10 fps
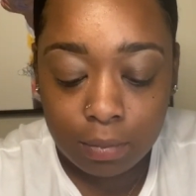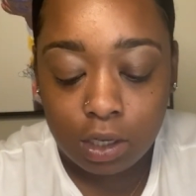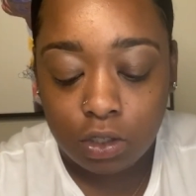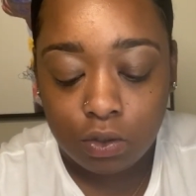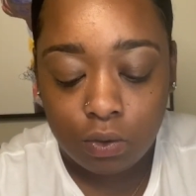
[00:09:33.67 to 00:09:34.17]
make
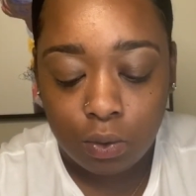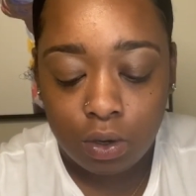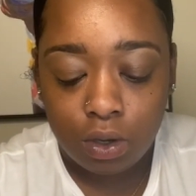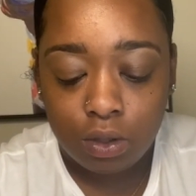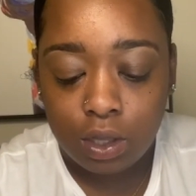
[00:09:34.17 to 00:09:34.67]

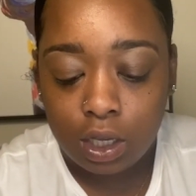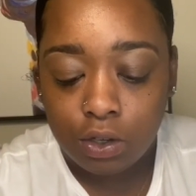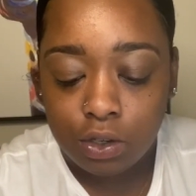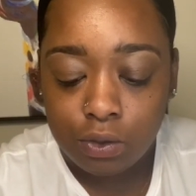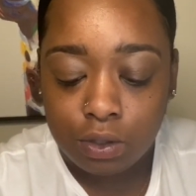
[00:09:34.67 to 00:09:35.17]
sure that
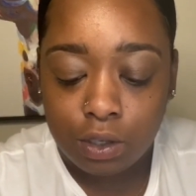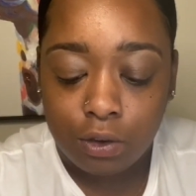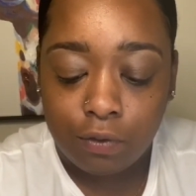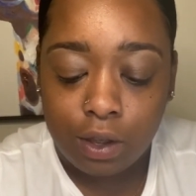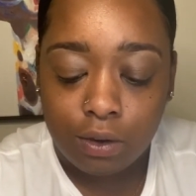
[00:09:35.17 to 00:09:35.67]
you're using your
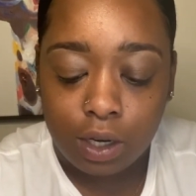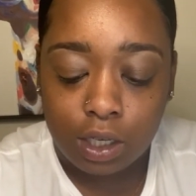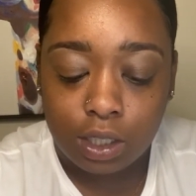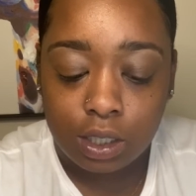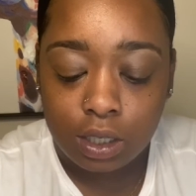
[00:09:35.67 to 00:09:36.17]

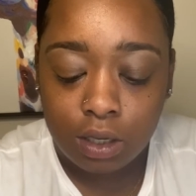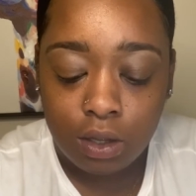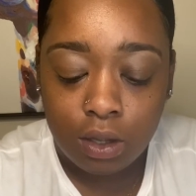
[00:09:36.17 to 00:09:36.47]
foundation